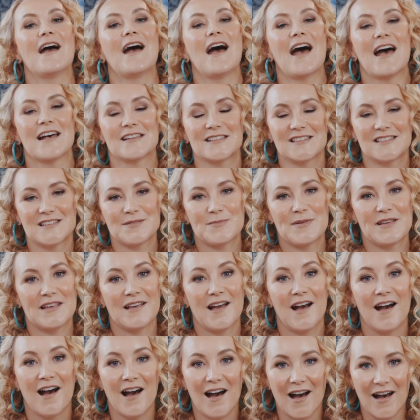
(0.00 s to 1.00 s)
has to be
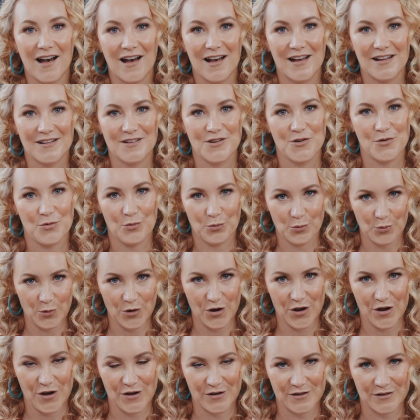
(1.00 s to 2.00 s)
hard
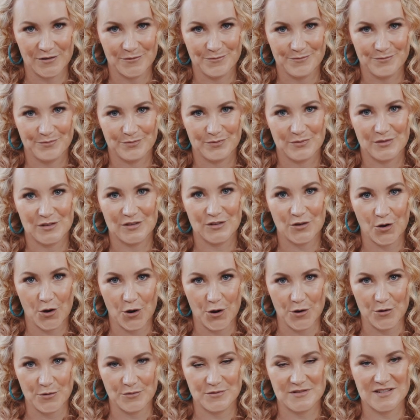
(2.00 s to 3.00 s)
work.
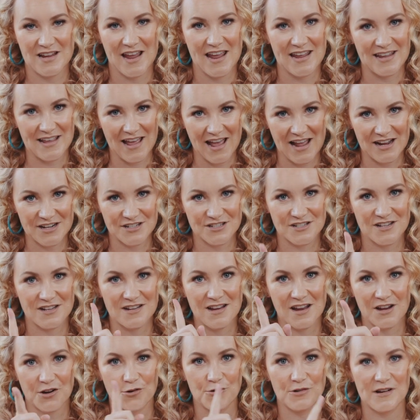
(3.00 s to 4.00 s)
So take action
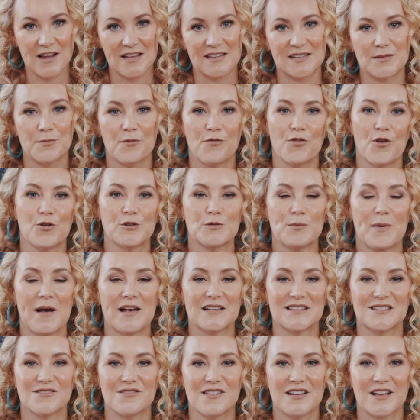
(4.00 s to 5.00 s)
and create some of those
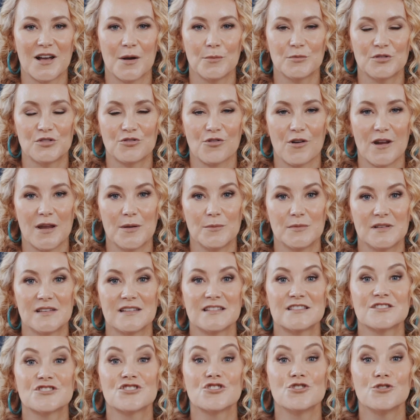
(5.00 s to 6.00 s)
passive income streams
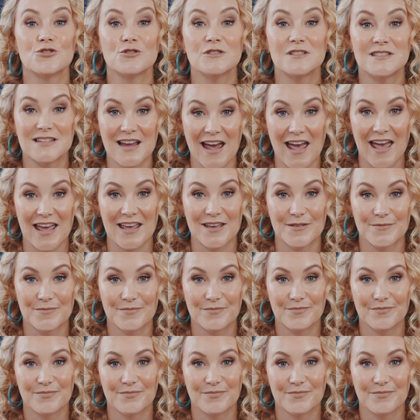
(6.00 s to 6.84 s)
today.